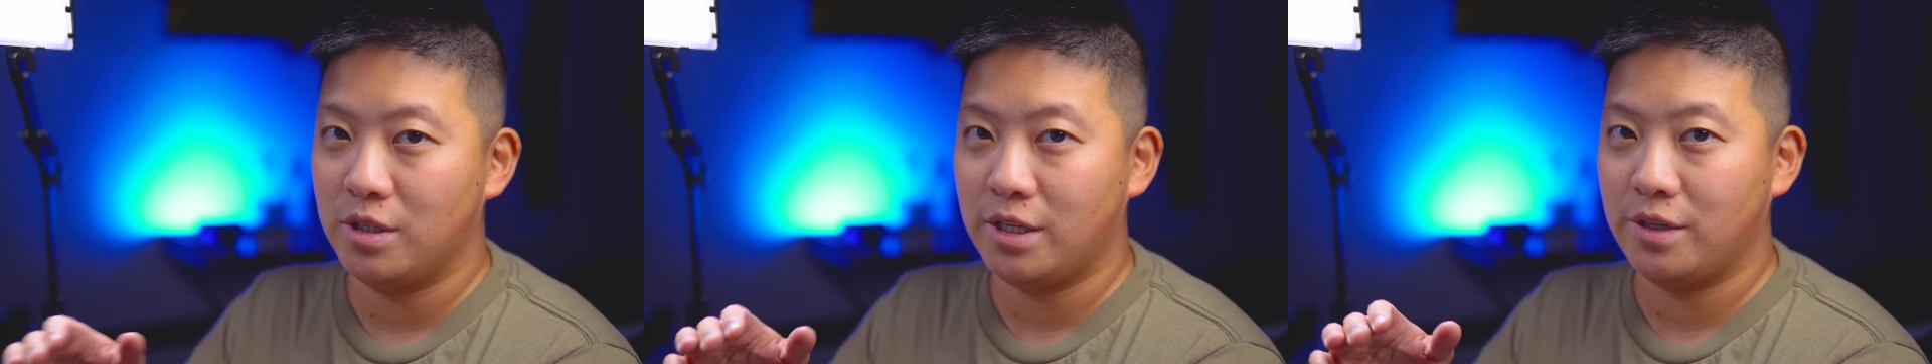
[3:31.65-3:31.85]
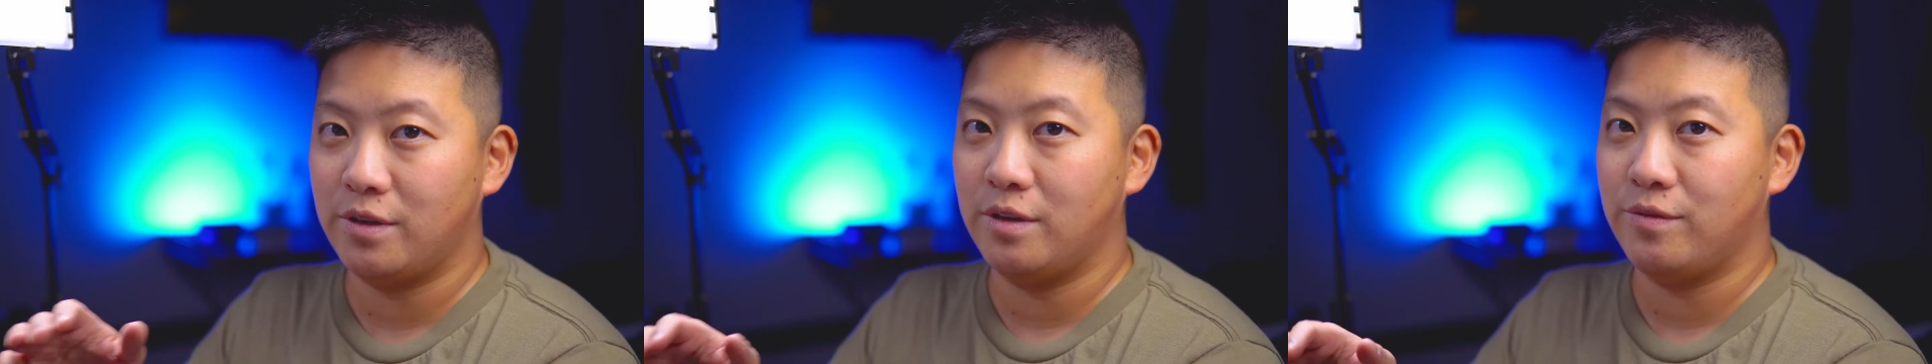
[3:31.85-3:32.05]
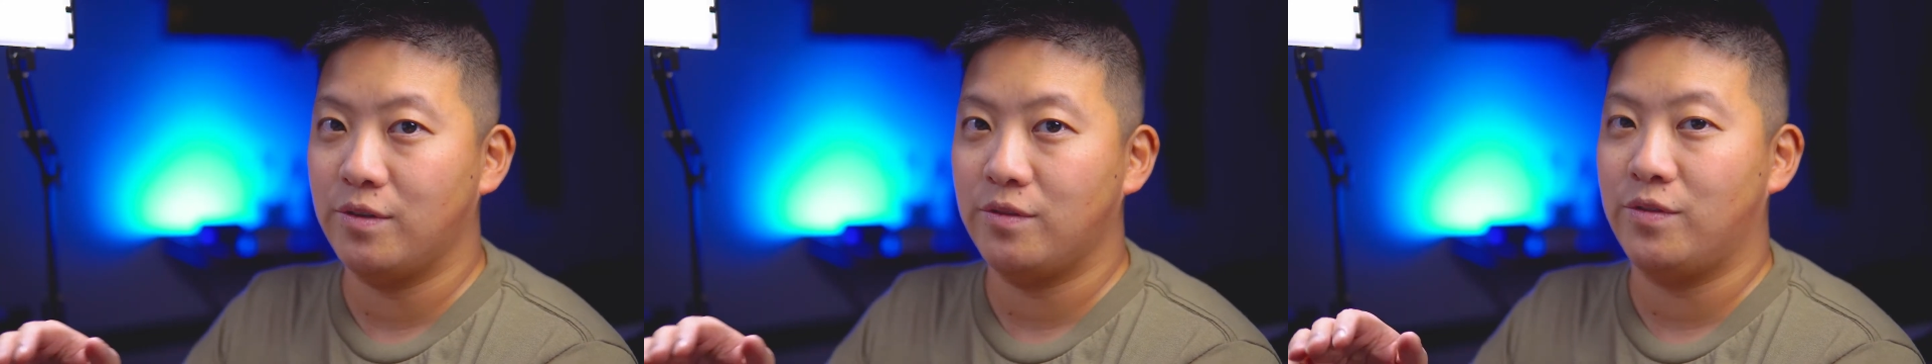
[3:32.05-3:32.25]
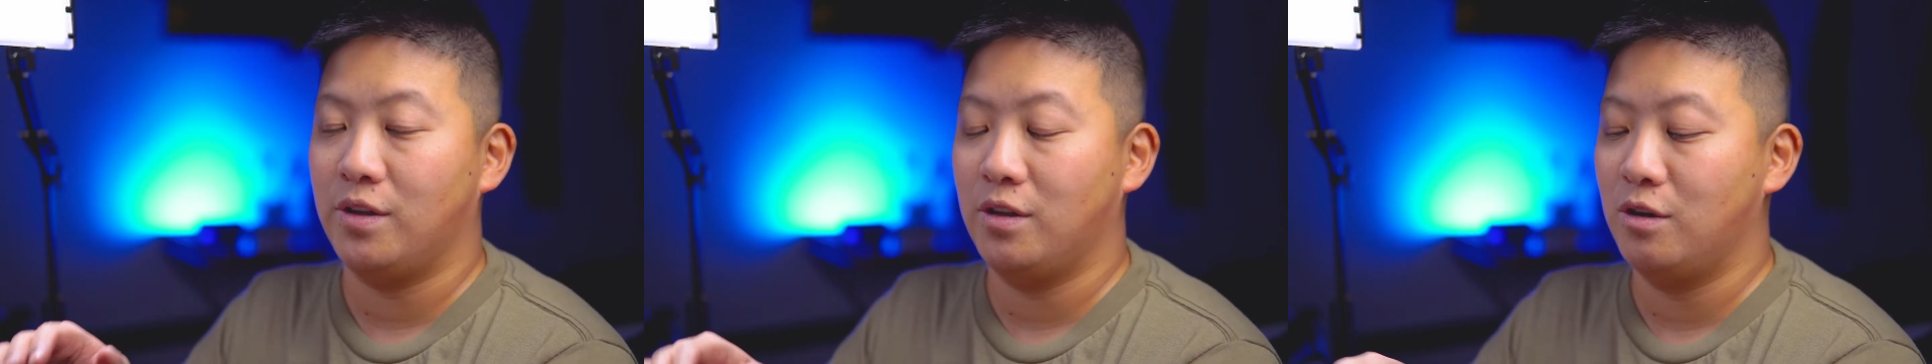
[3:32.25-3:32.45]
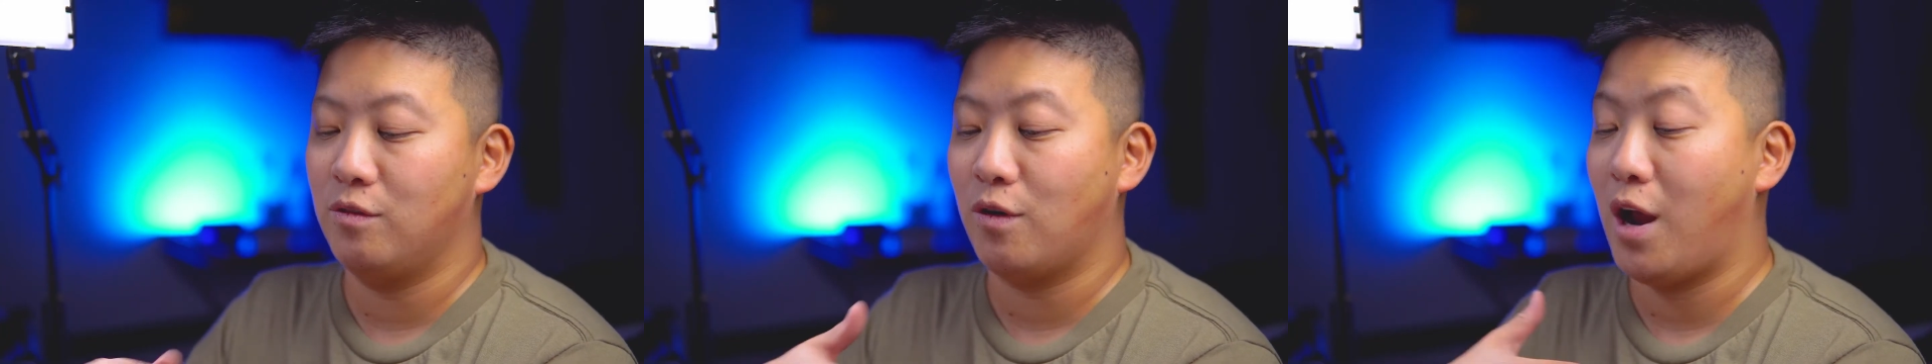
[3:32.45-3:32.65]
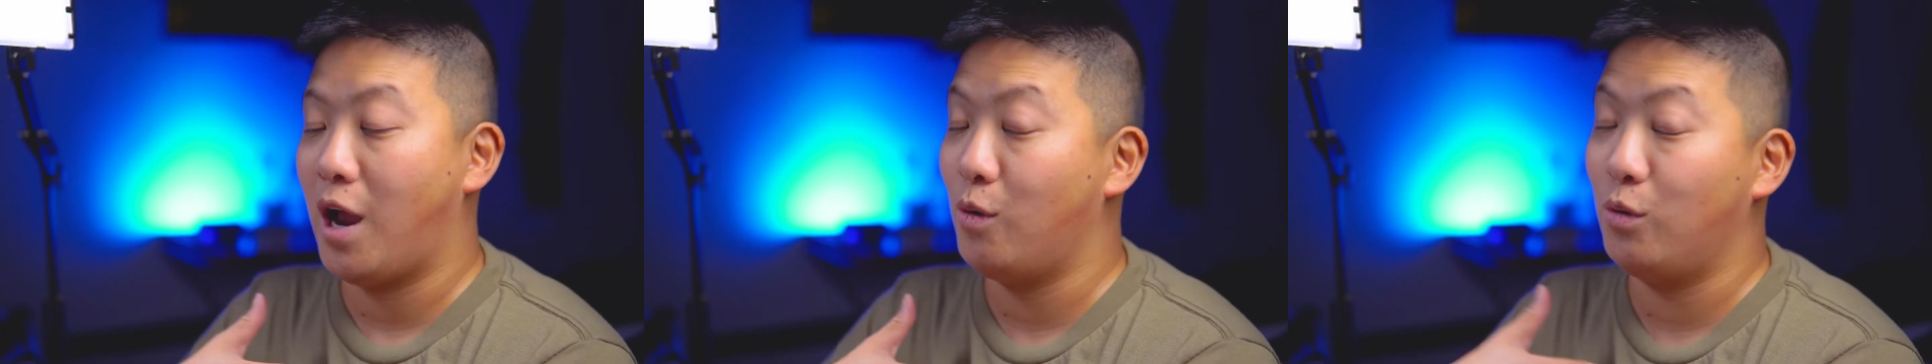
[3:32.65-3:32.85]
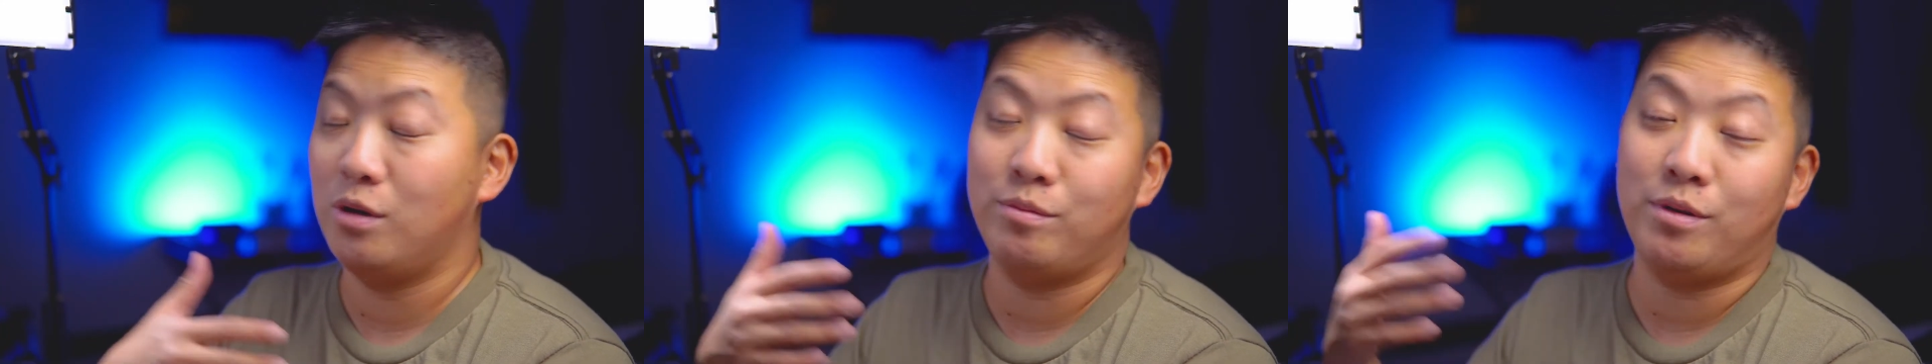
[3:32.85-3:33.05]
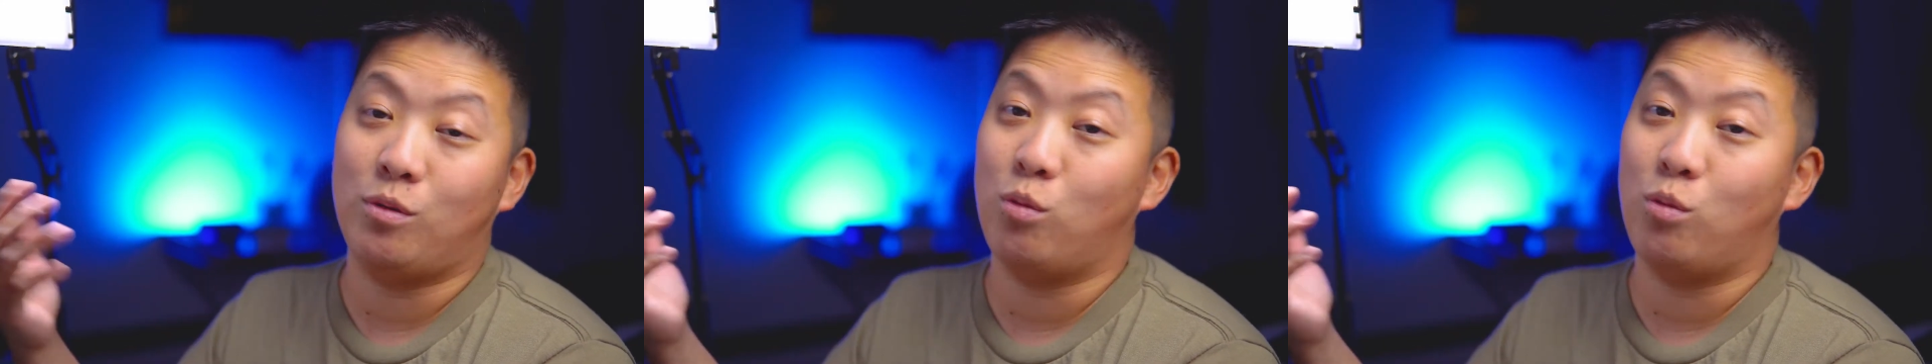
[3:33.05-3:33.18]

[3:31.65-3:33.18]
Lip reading: and if it fell over I wouldn't be